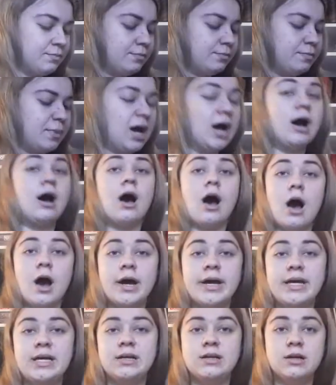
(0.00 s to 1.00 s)
But
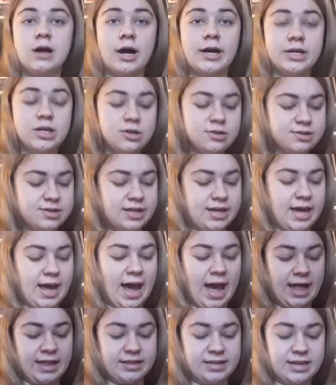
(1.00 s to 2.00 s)
I used it,
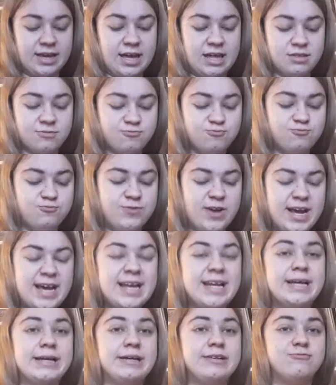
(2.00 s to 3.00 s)
and it's
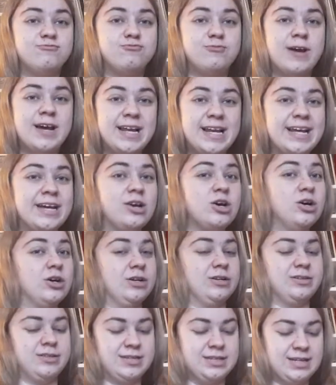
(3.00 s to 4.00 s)
really, really
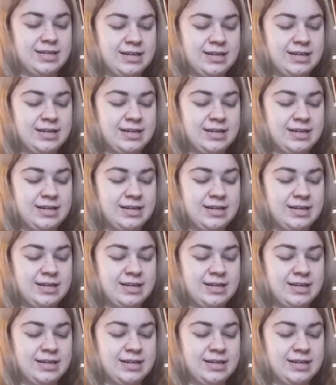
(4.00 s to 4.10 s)
good.